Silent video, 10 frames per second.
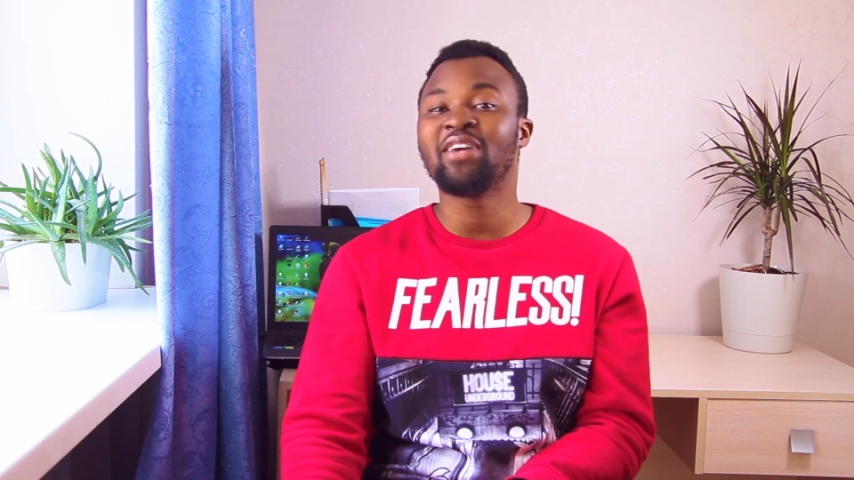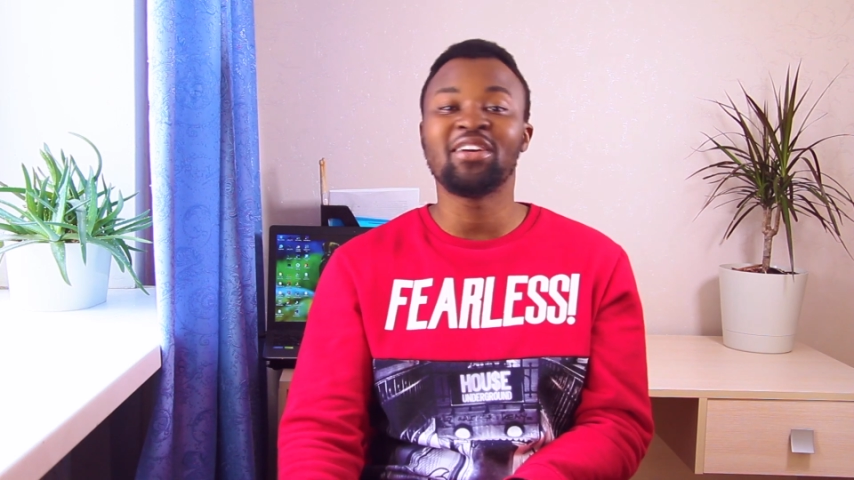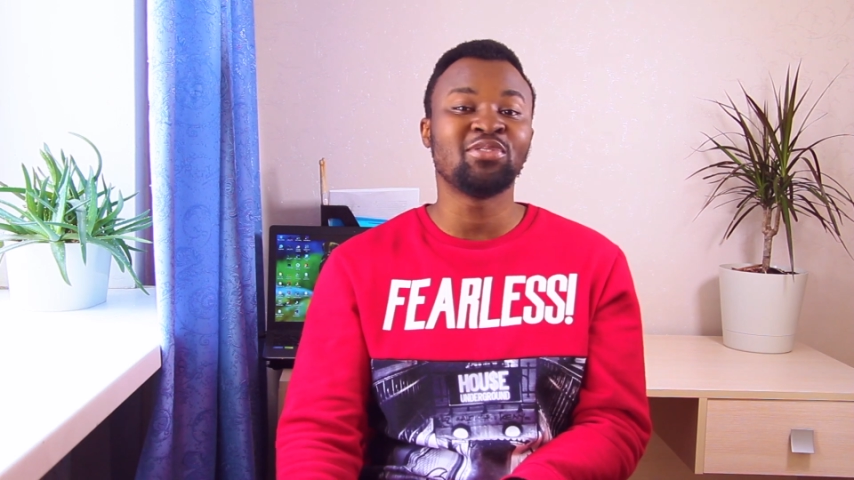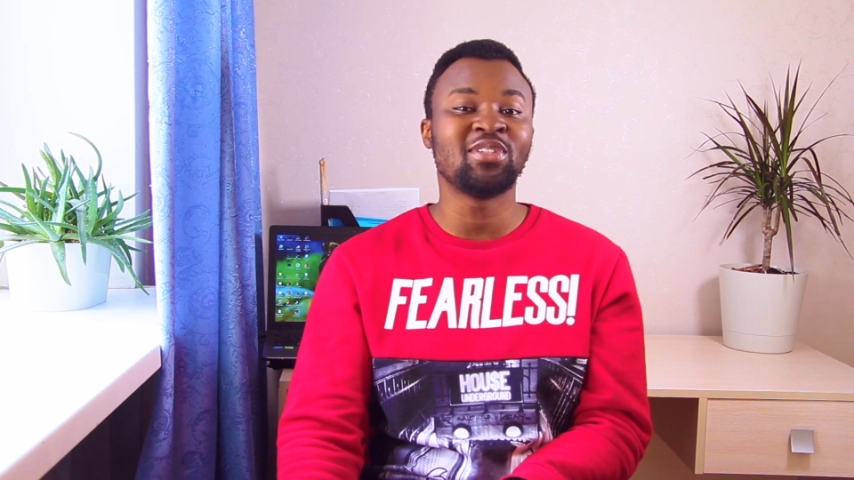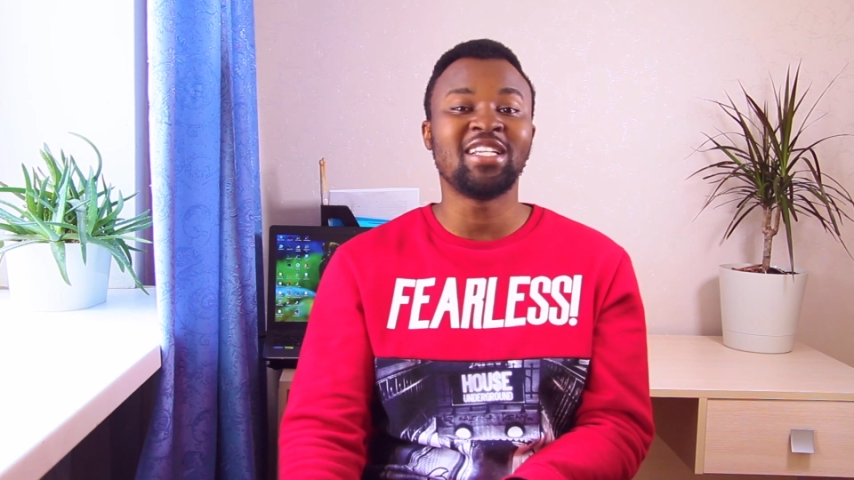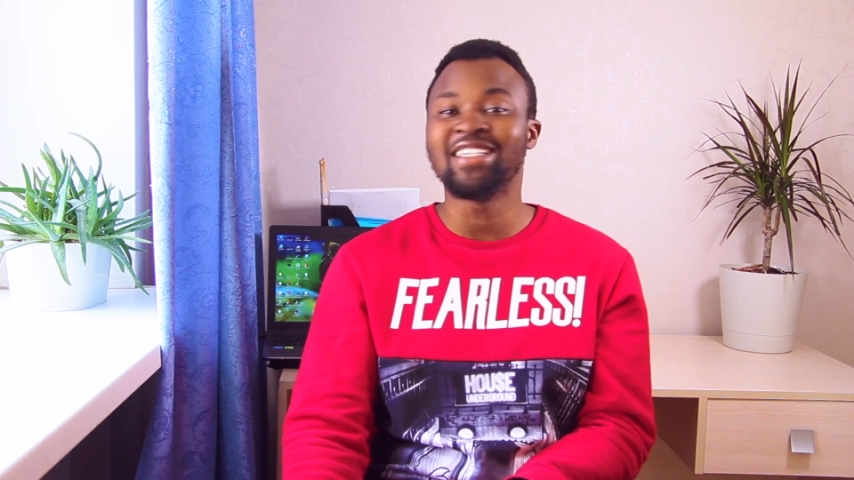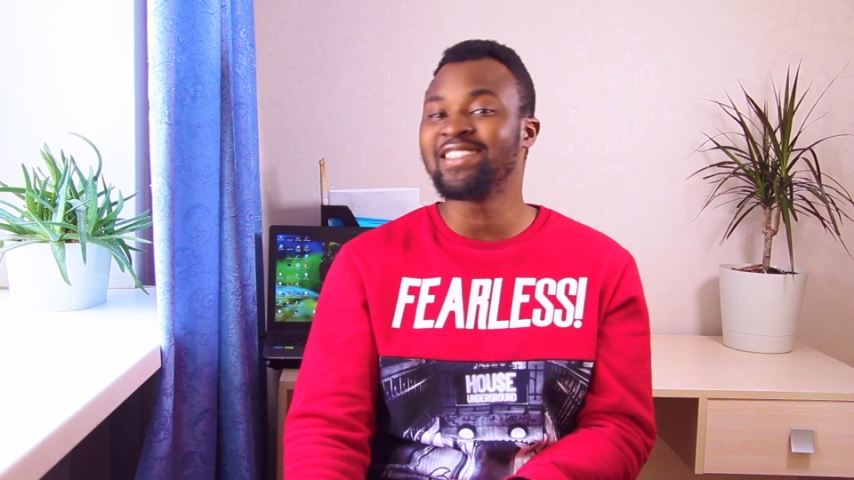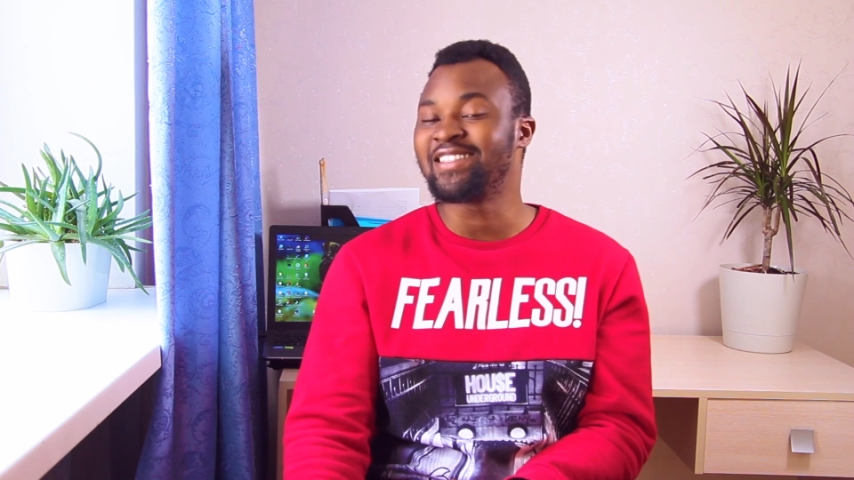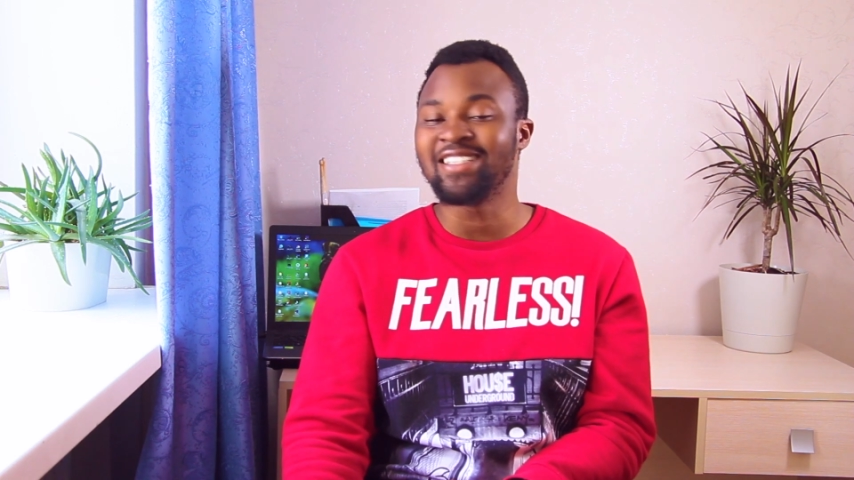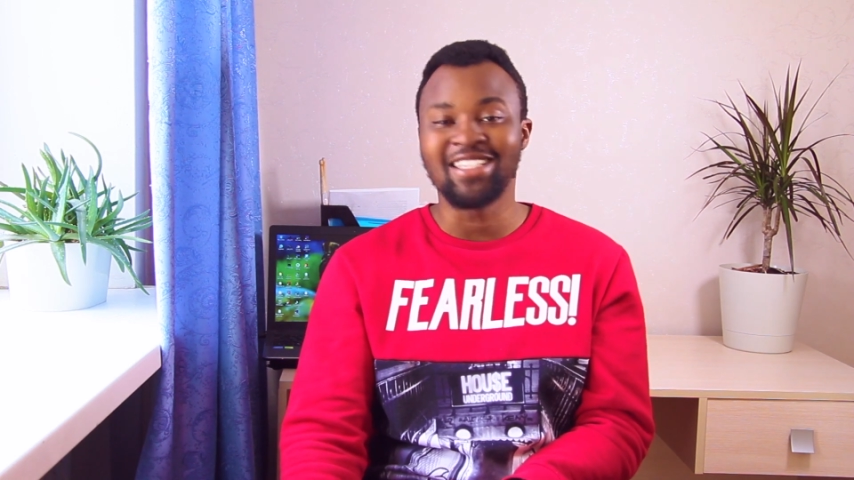even
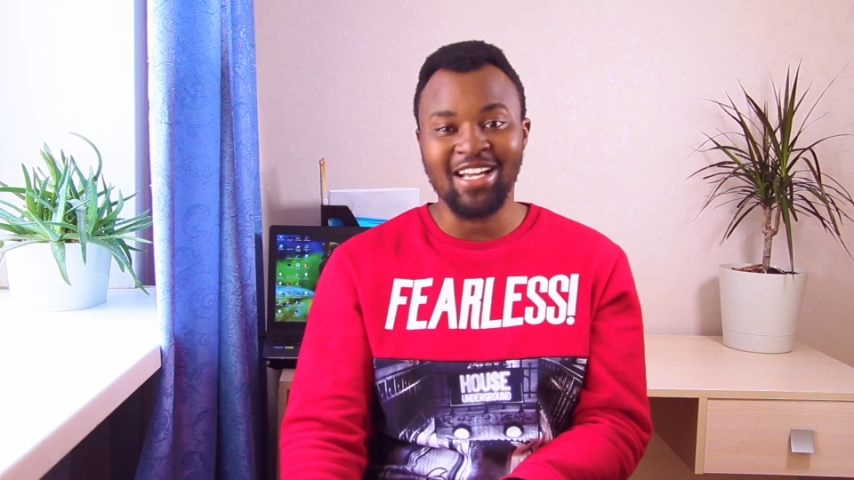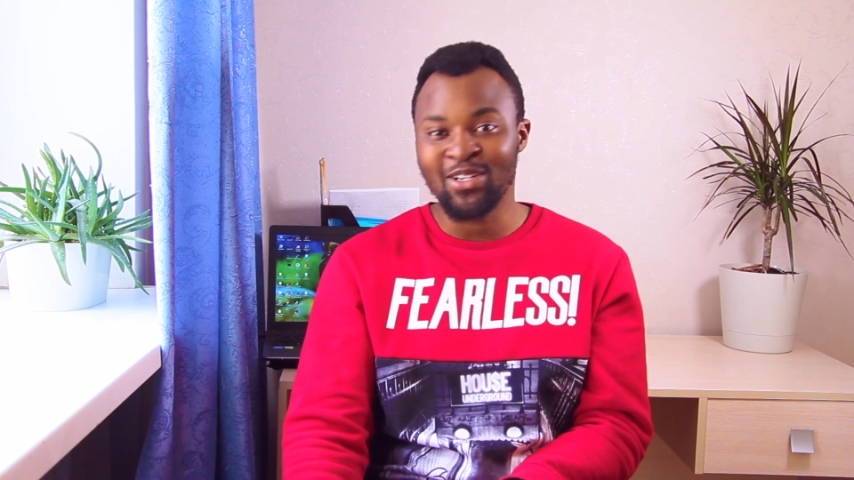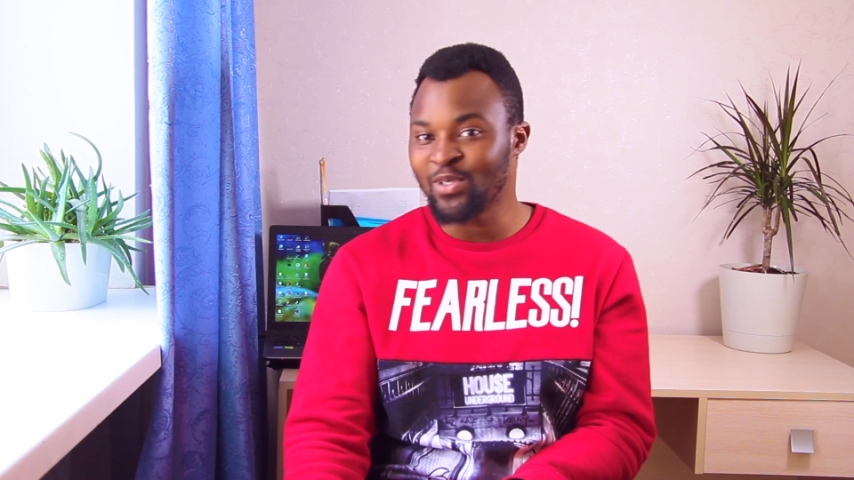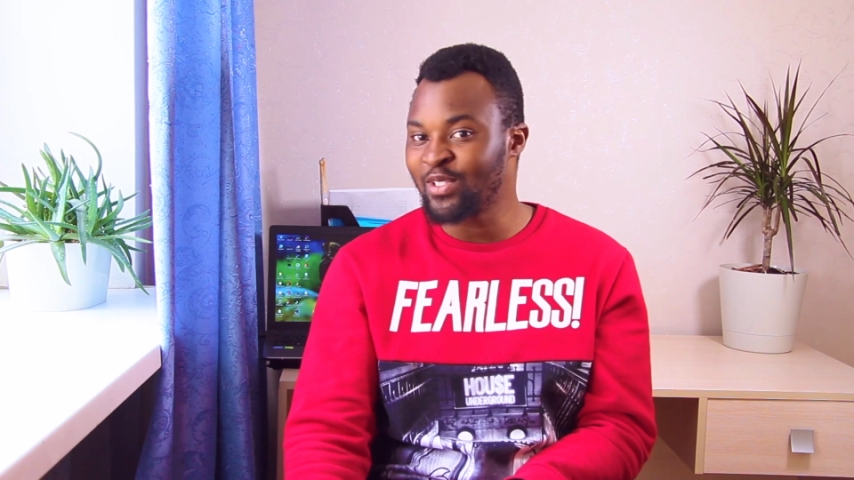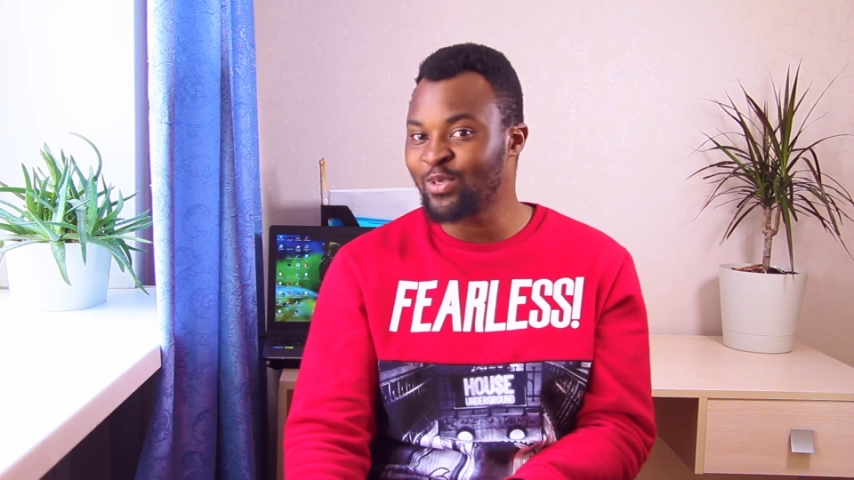learned the language.